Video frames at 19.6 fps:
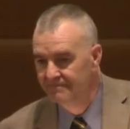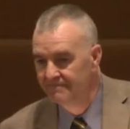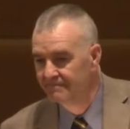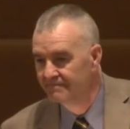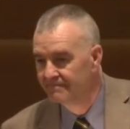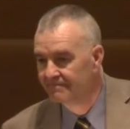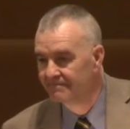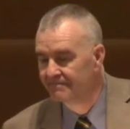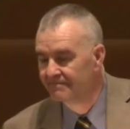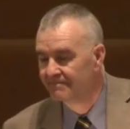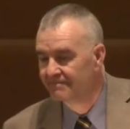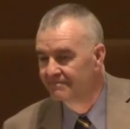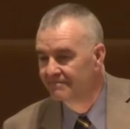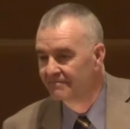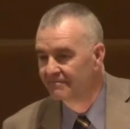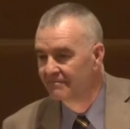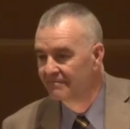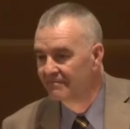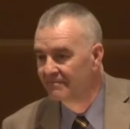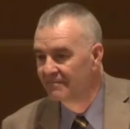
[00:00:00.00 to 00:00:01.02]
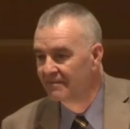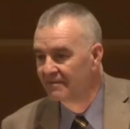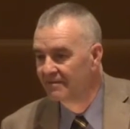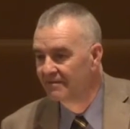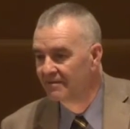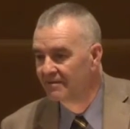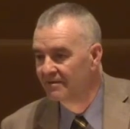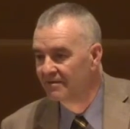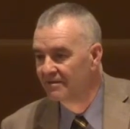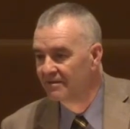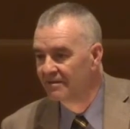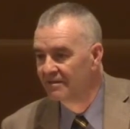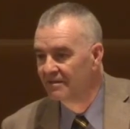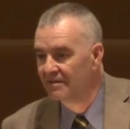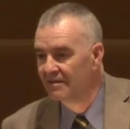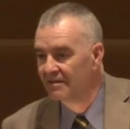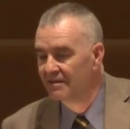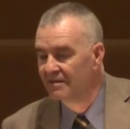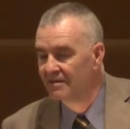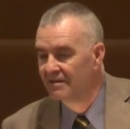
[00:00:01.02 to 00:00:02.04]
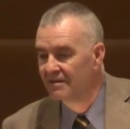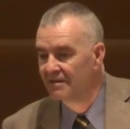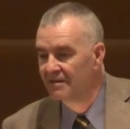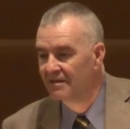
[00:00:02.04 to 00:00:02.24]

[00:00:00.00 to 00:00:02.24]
(silence)